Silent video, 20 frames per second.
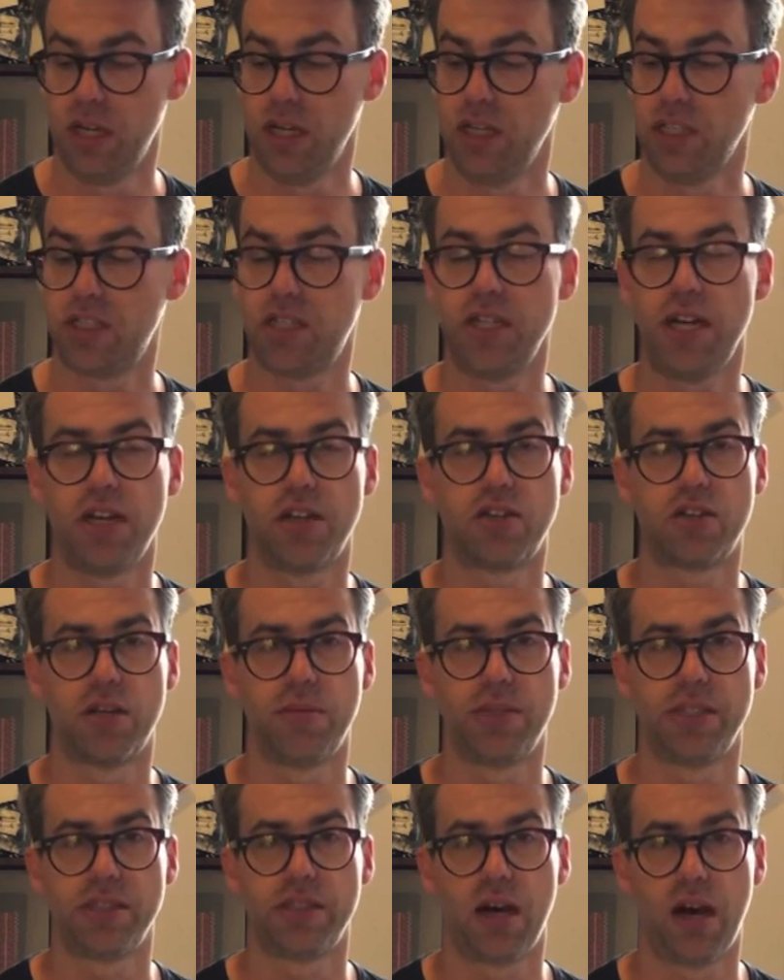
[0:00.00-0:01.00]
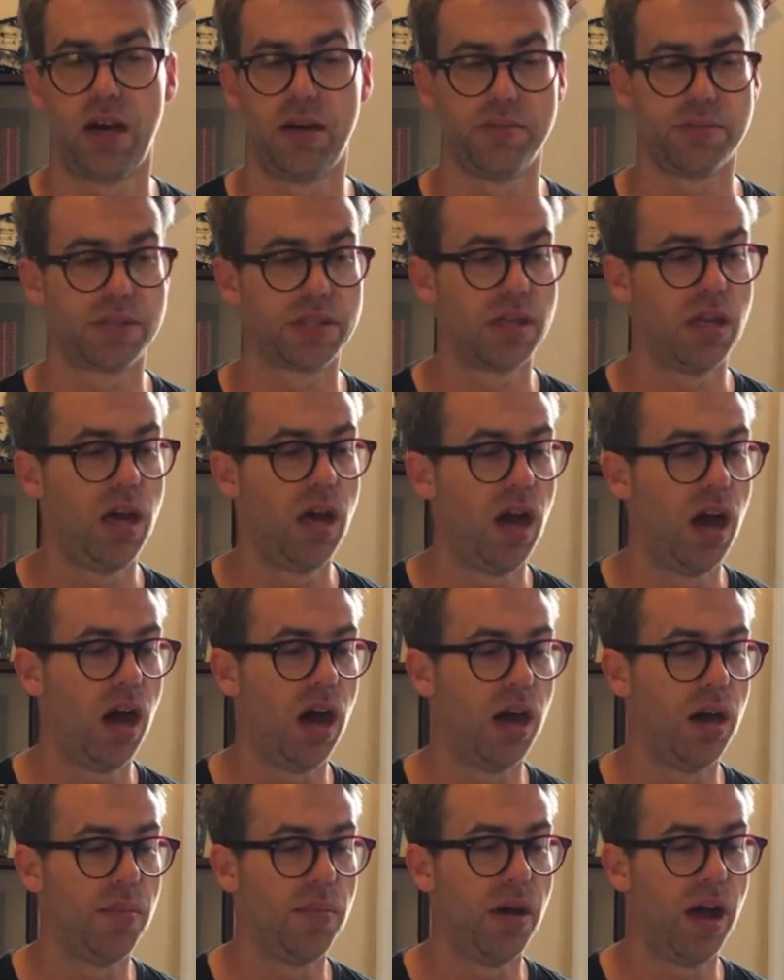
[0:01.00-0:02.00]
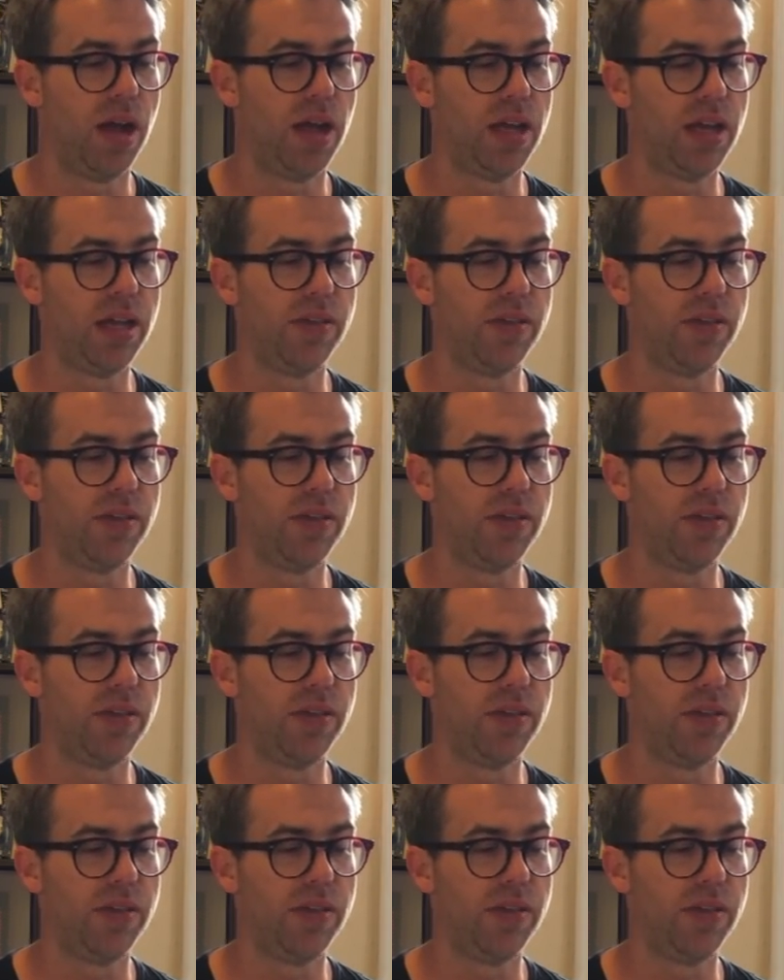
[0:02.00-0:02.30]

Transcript: Snare drum and toms. It